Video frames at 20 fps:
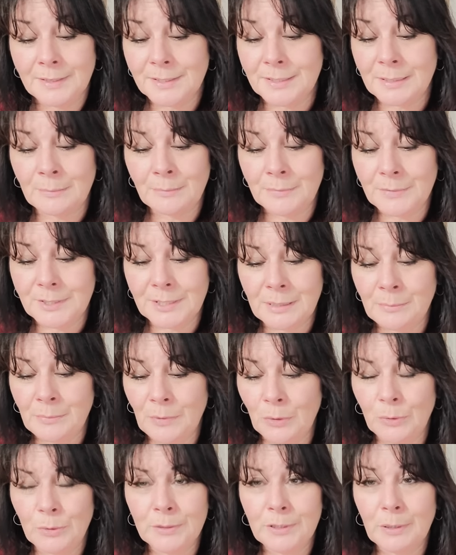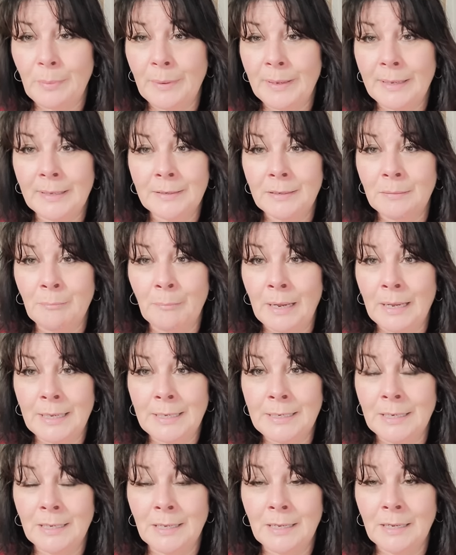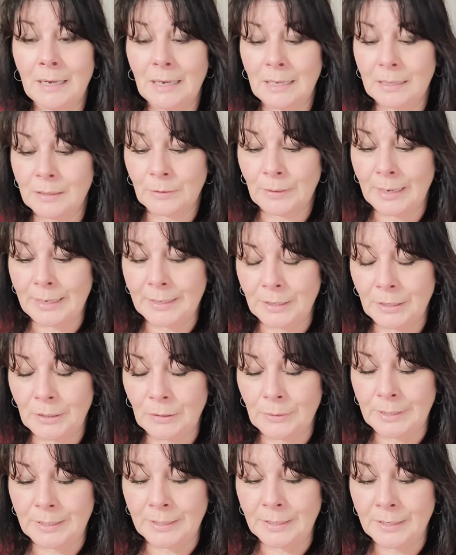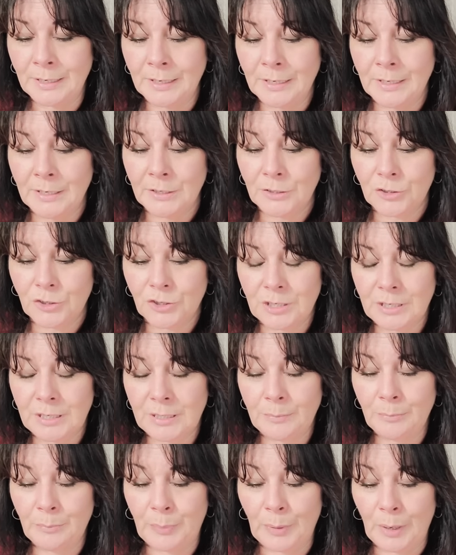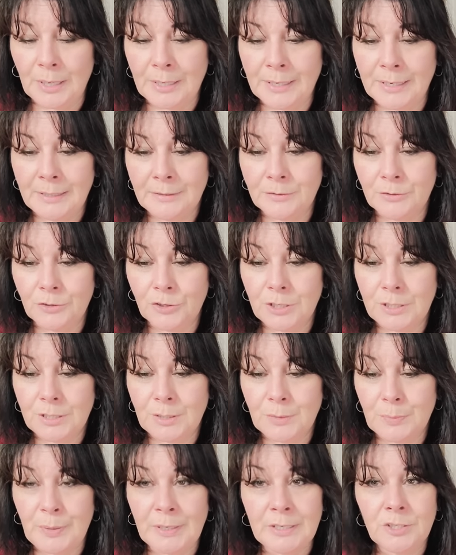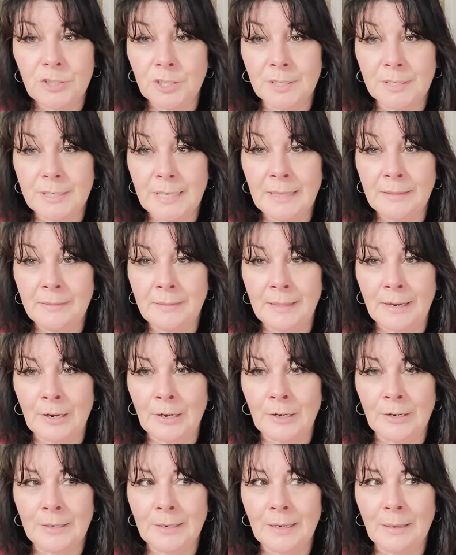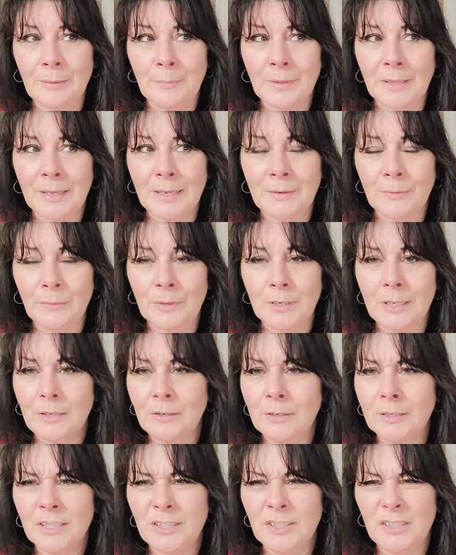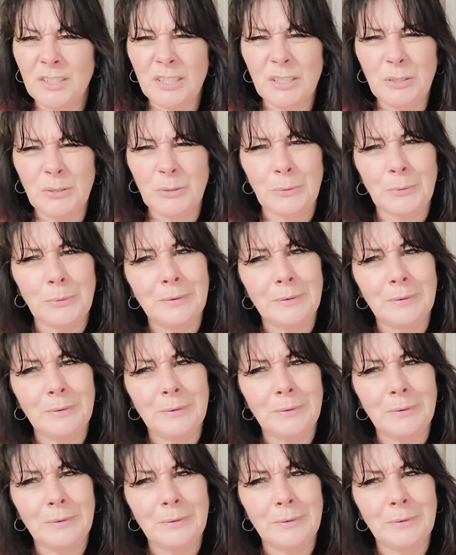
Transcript: Some some old abandoned mine in Colorado, and she bought it and she's pitching tent there, and I'm like, what are you gonna do?